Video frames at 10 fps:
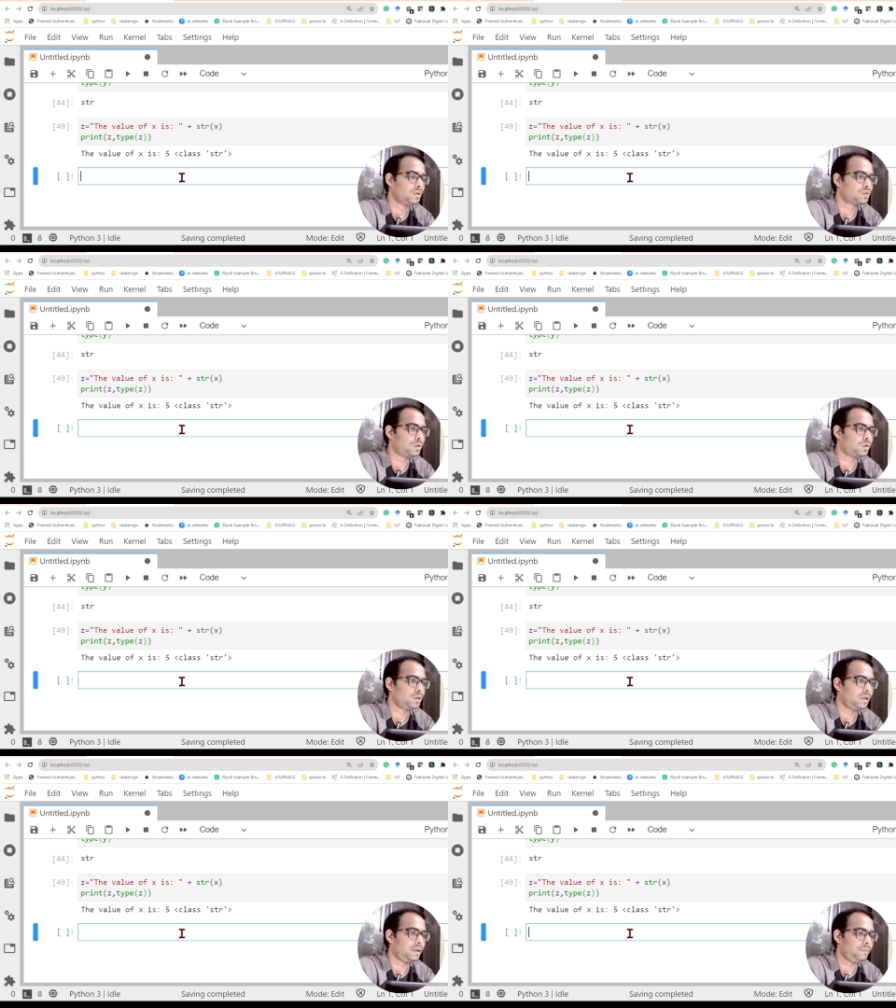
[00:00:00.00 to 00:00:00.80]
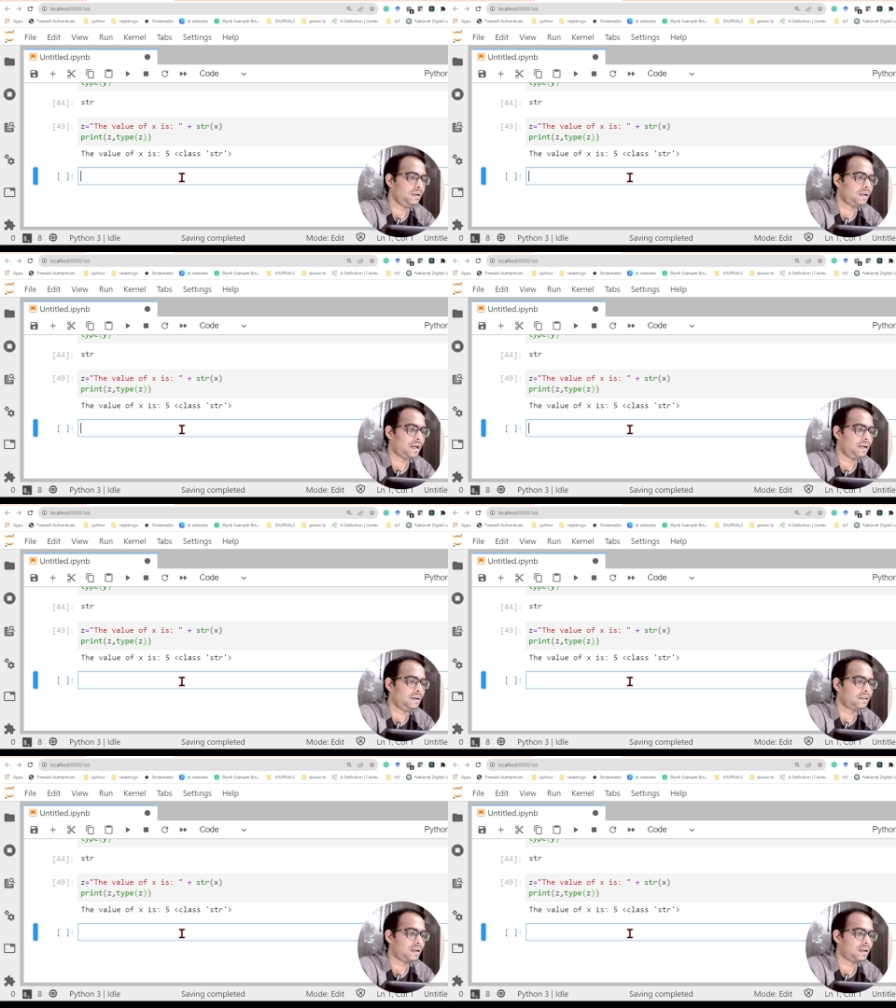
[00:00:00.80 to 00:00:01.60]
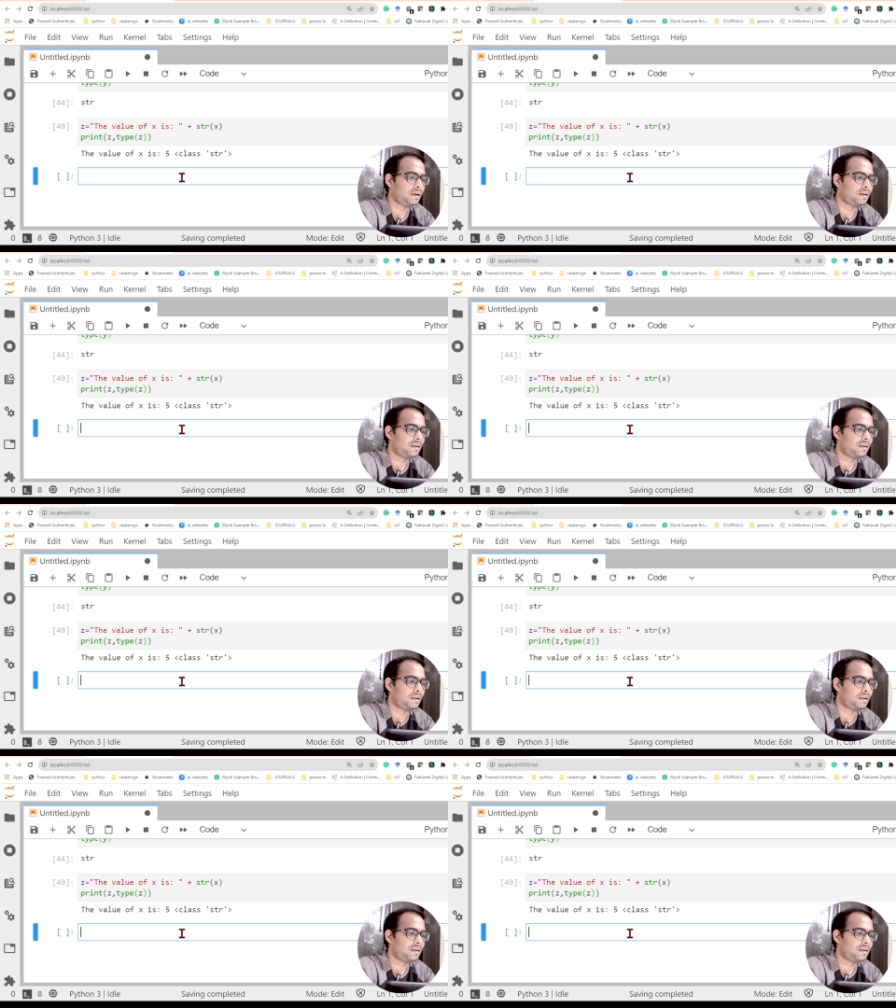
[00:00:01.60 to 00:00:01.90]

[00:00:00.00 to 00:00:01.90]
So let me write that